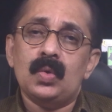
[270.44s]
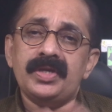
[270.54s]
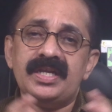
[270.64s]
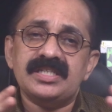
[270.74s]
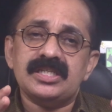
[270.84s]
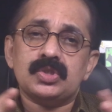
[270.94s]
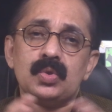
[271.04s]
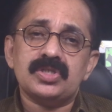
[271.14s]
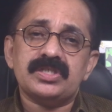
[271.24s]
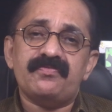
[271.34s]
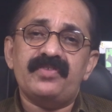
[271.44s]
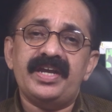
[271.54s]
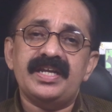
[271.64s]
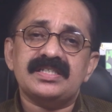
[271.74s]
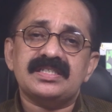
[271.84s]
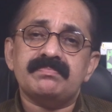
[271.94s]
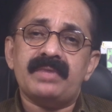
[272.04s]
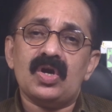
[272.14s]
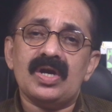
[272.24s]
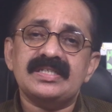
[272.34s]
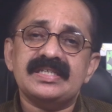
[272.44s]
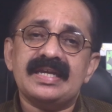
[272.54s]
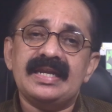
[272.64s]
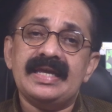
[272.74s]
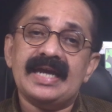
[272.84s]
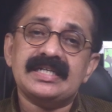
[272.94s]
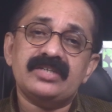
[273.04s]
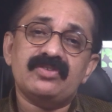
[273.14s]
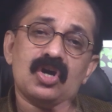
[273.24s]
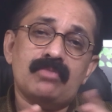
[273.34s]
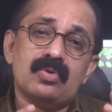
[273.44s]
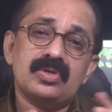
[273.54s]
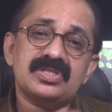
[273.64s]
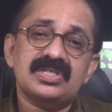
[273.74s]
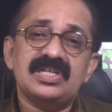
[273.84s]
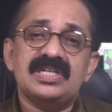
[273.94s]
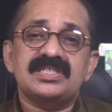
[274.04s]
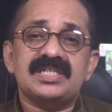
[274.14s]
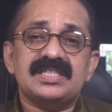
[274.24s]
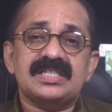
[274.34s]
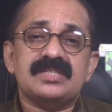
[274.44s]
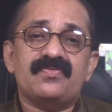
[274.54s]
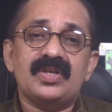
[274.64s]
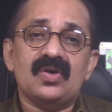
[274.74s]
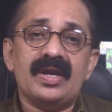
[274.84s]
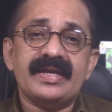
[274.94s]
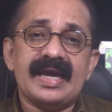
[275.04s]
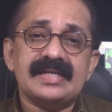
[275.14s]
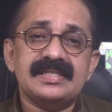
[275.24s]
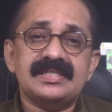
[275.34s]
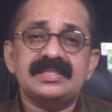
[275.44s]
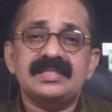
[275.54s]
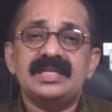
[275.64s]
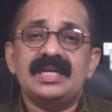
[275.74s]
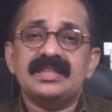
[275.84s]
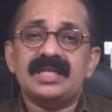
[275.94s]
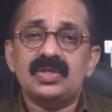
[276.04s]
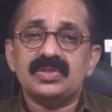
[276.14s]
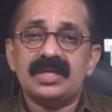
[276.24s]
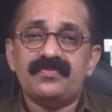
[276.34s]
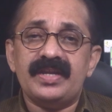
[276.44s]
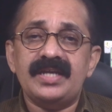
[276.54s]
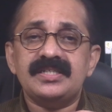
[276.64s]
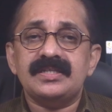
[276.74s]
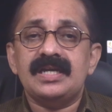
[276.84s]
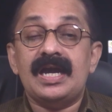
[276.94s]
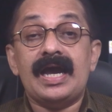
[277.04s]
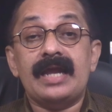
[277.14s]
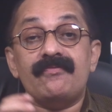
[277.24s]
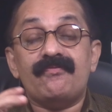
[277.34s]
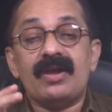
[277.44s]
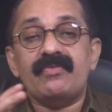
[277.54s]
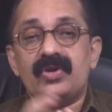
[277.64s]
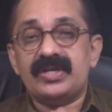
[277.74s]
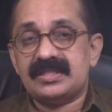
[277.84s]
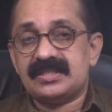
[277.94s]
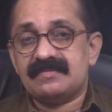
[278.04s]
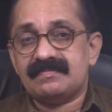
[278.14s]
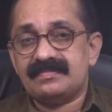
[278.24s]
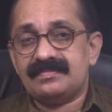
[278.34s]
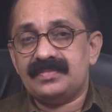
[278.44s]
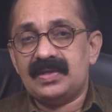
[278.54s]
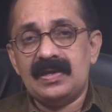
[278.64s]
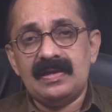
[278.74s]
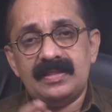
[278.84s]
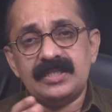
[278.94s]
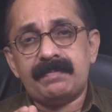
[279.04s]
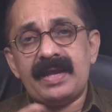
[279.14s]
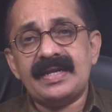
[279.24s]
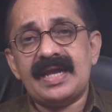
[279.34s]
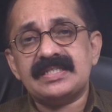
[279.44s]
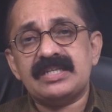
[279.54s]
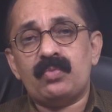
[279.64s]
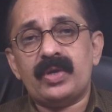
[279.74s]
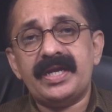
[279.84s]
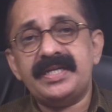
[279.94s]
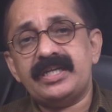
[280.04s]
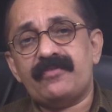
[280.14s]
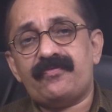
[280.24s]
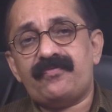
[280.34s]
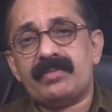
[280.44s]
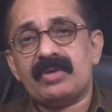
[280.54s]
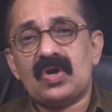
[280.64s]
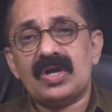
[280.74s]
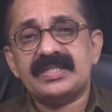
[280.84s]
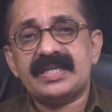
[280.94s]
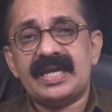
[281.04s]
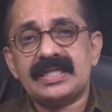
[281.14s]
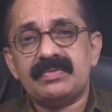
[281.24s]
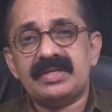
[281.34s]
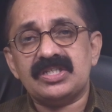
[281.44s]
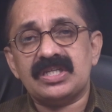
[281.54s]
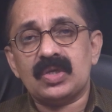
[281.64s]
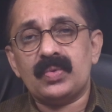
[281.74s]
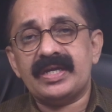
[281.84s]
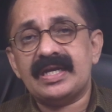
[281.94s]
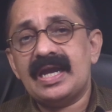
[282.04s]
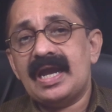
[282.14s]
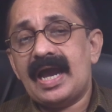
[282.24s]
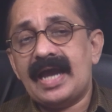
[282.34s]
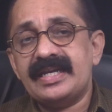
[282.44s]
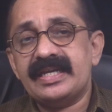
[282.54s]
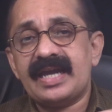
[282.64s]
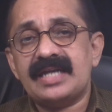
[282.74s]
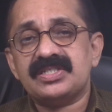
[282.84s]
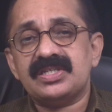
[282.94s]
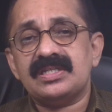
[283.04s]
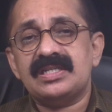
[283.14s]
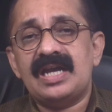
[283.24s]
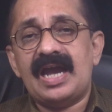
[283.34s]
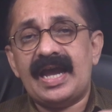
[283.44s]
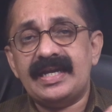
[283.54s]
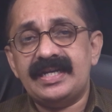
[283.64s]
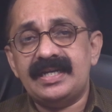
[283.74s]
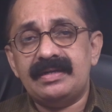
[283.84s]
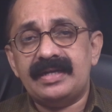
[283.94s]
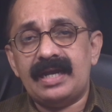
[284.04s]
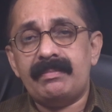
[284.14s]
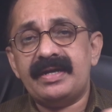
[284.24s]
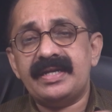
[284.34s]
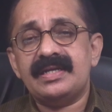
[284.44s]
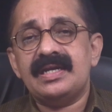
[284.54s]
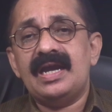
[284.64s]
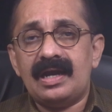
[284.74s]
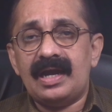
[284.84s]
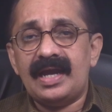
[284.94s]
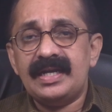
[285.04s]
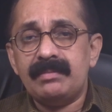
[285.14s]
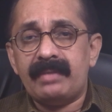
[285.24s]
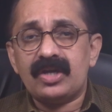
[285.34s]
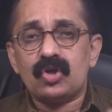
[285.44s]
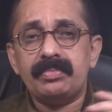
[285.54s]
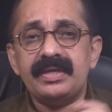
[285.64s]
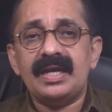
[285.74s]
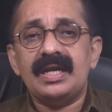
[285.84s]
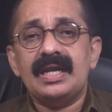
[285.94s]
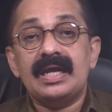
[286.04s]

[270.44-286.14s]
Onion is a source of various biologically active compounds such as phenolic acid, thiosulfinate, and flavonoids. This plant has a variety of pharmacological activities including anti-cancer, anti-diabetic, antimicrobial,